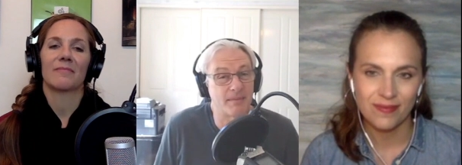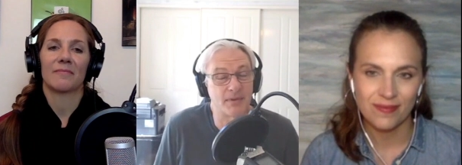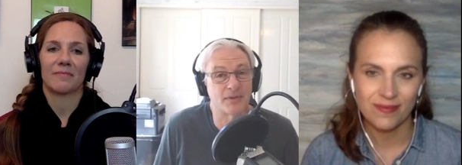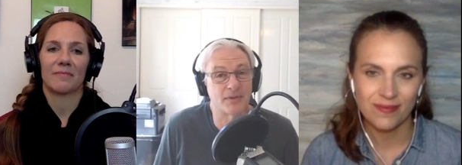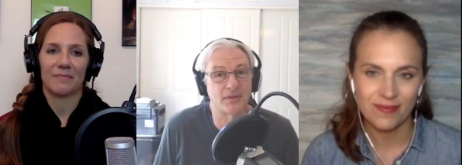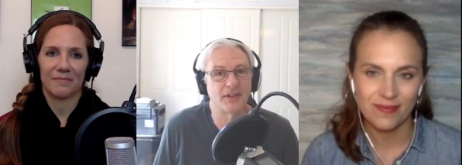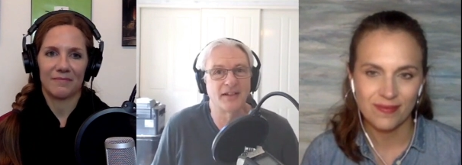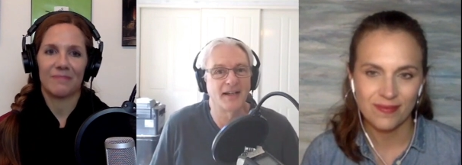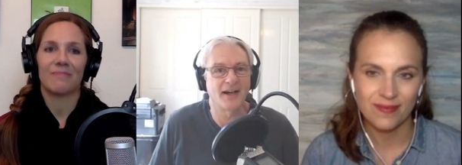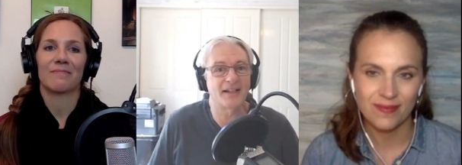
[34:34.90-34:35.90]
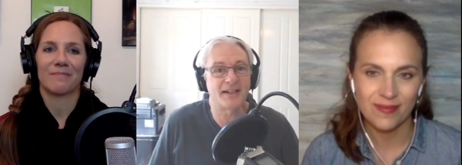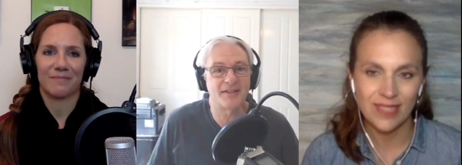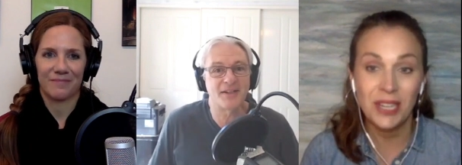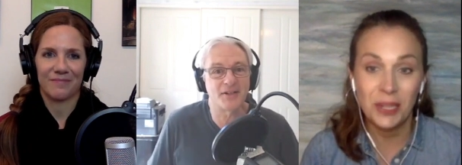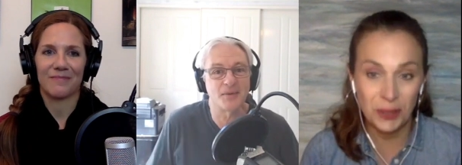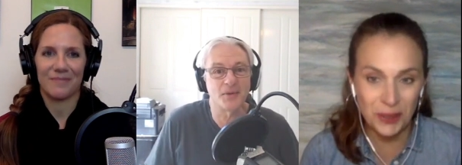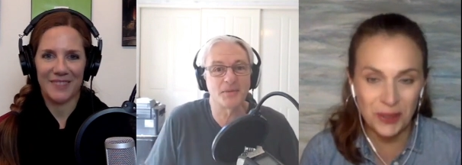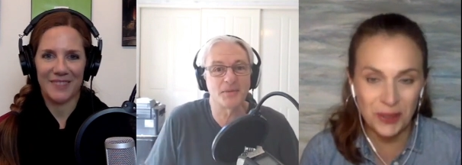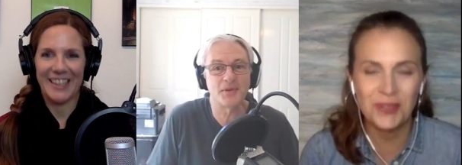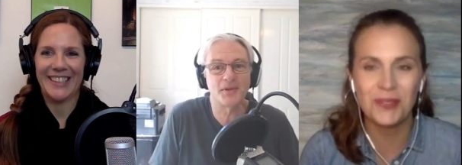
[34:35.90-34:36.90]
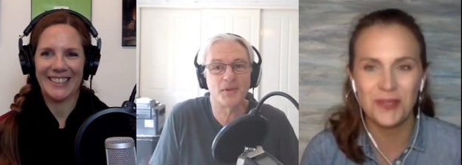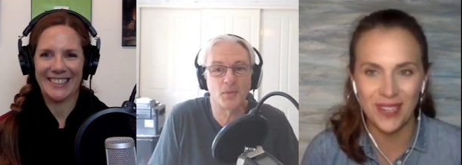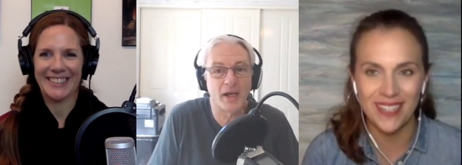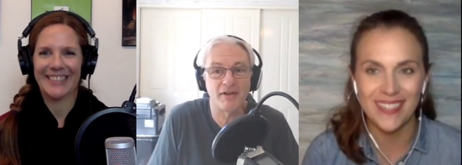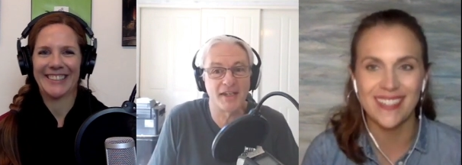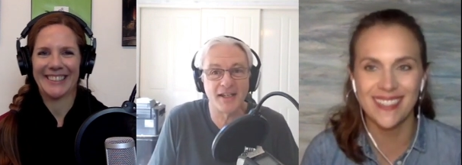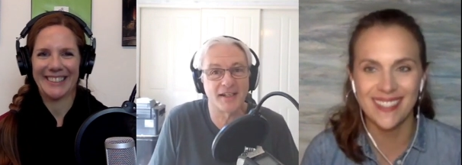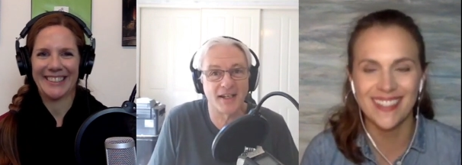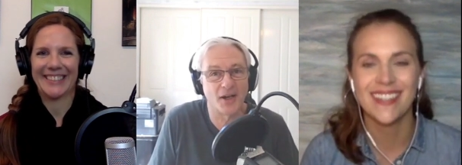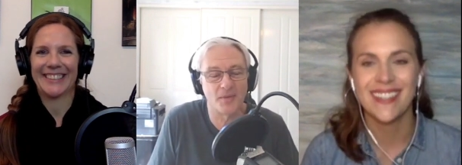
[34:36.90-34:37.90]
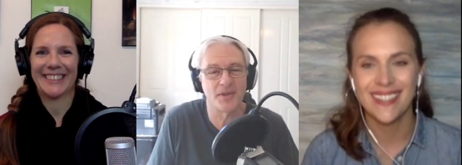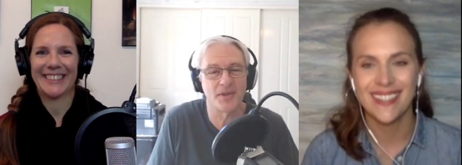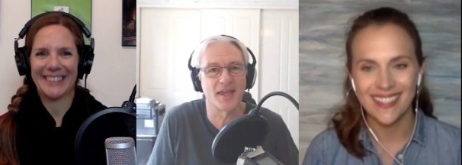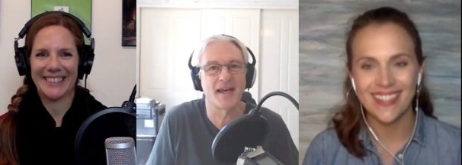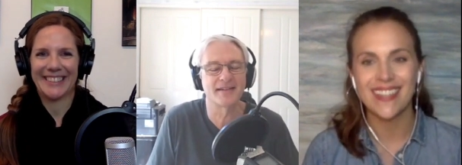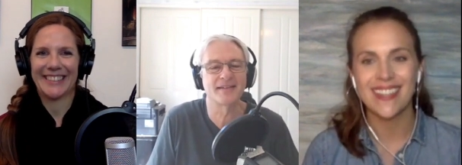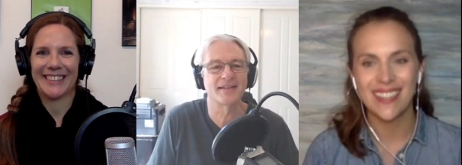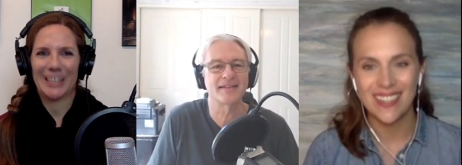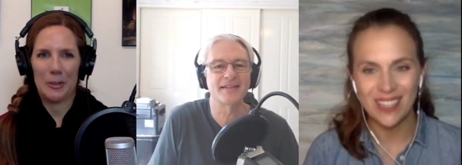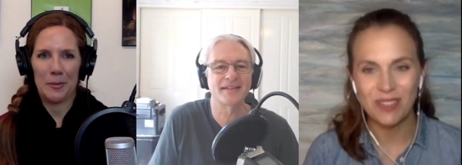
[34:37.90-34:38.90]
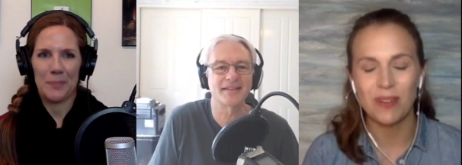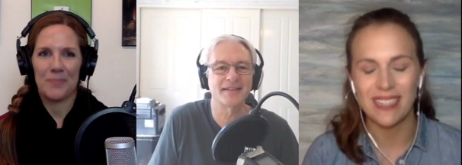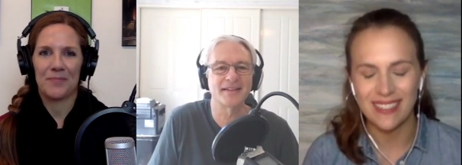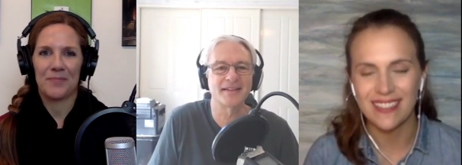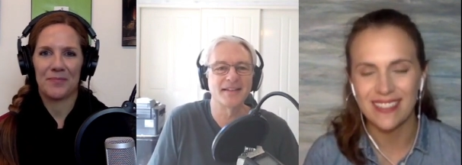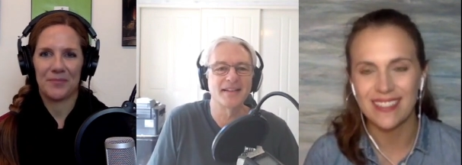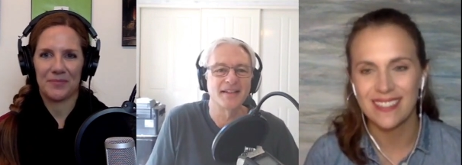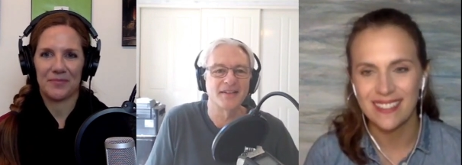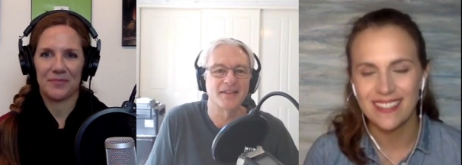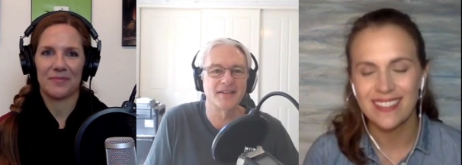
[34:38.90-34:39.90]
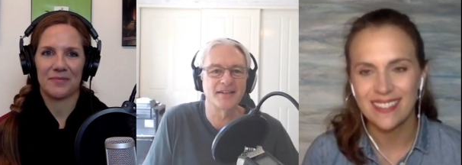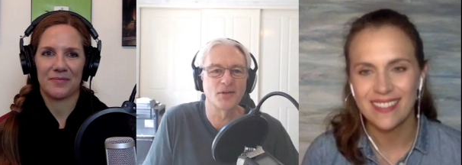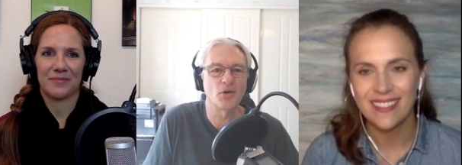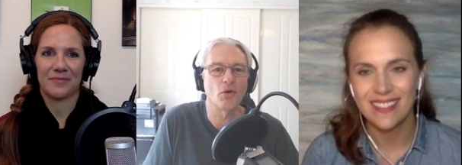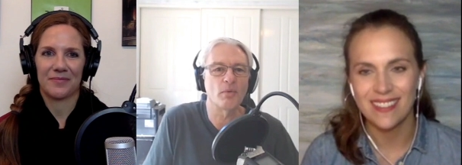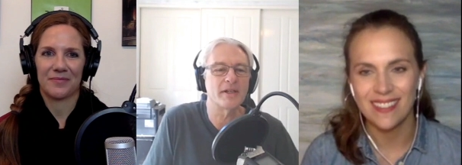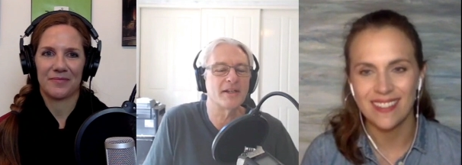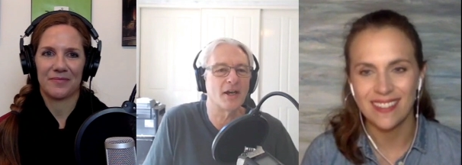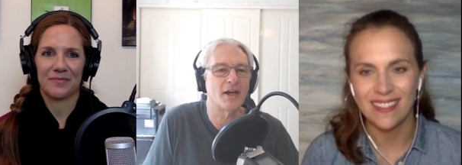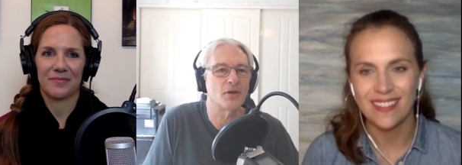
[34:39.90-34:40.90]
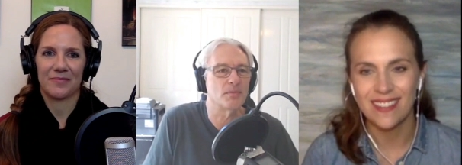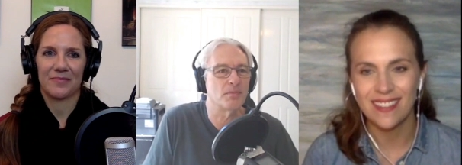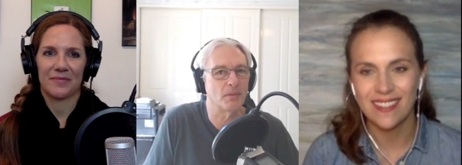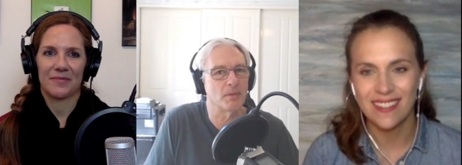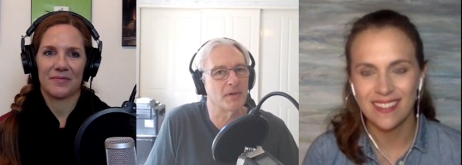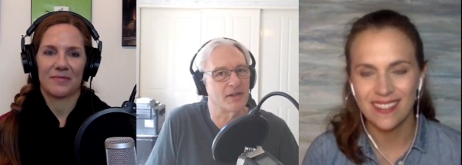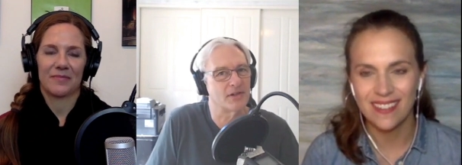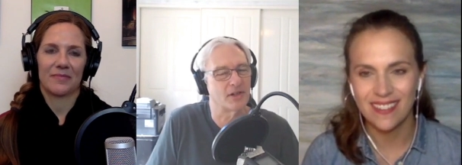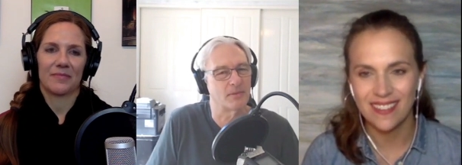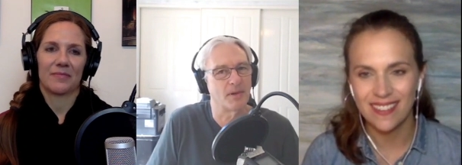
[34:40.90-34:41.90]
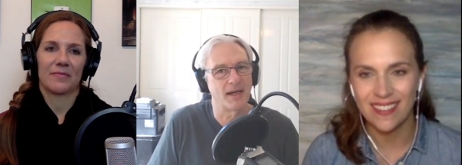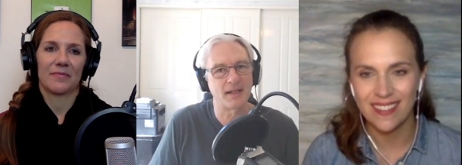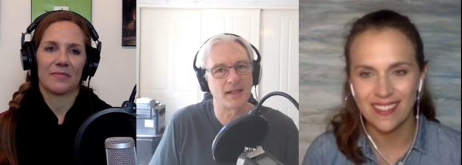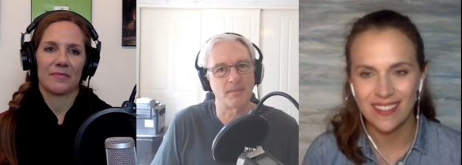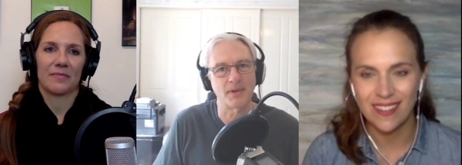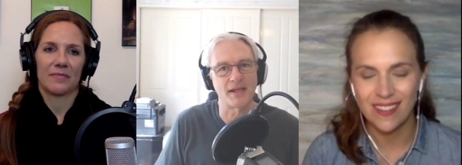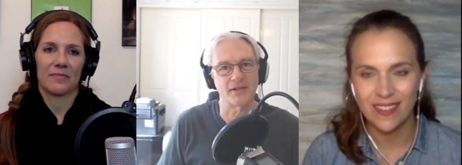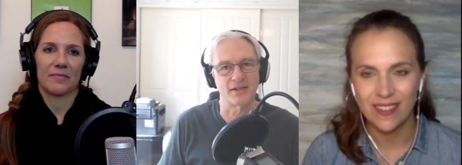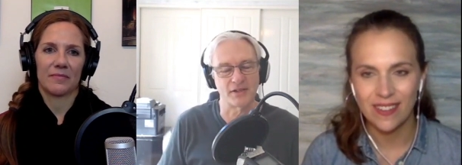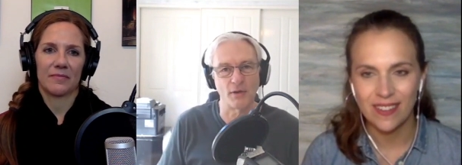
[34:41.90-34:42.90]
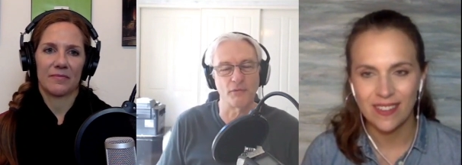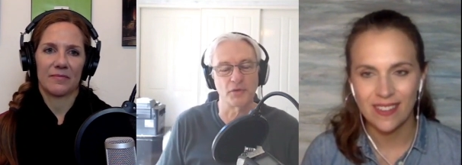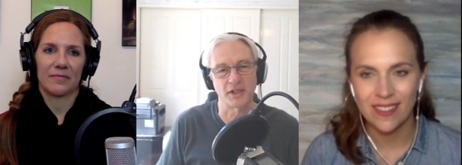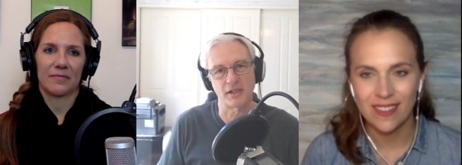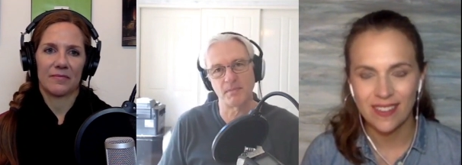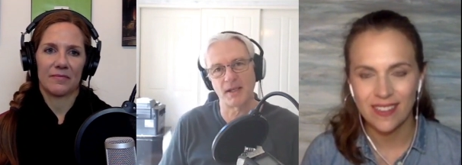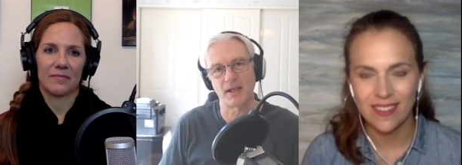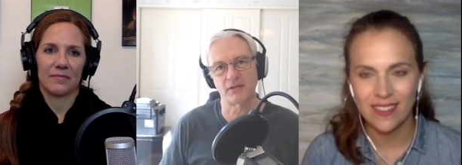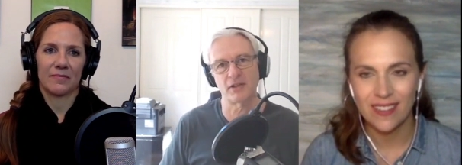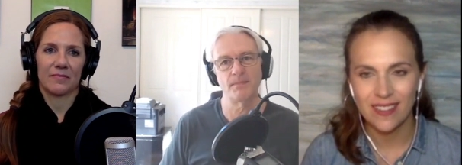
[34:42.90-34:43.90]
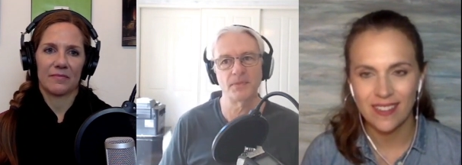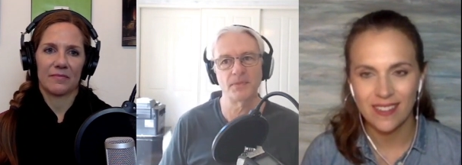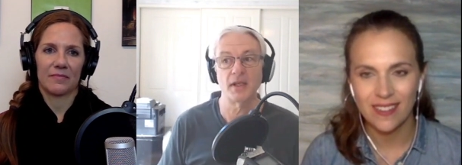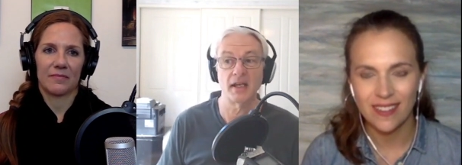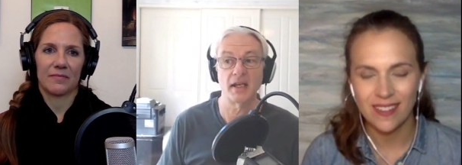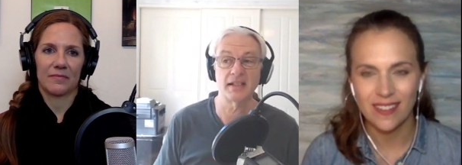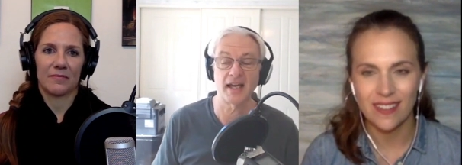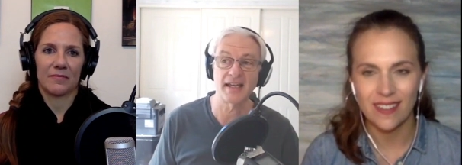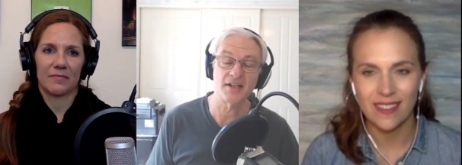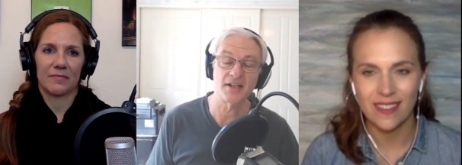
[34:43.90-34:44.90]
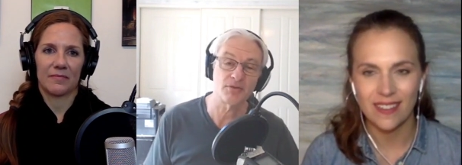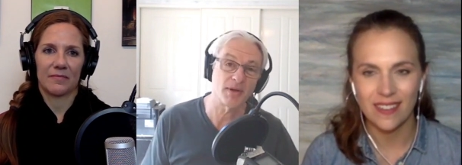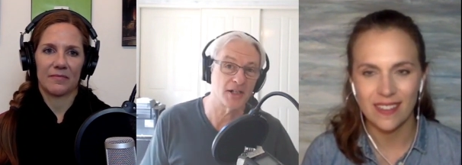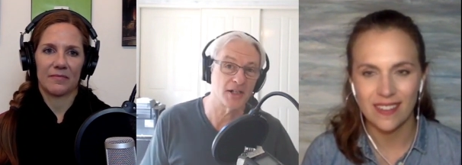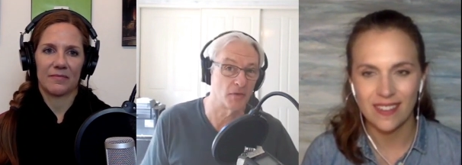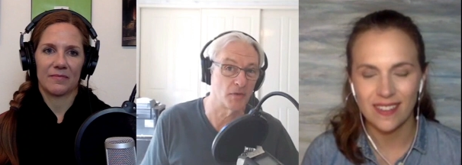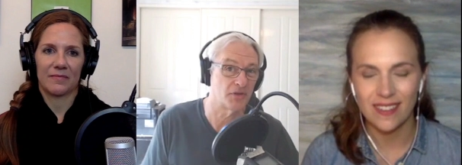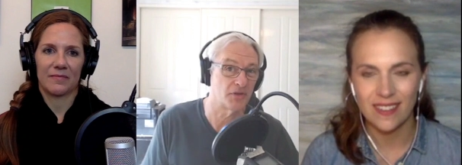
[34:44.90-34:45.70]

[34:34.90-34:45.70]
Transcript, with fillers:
Speaker 1: Games. I
Speaker 2: don't know. Right. Where are you going to go with that? You know, right. So,
Speaker 1: you know, all we know probably is that the marketplace itself would expect an age range of a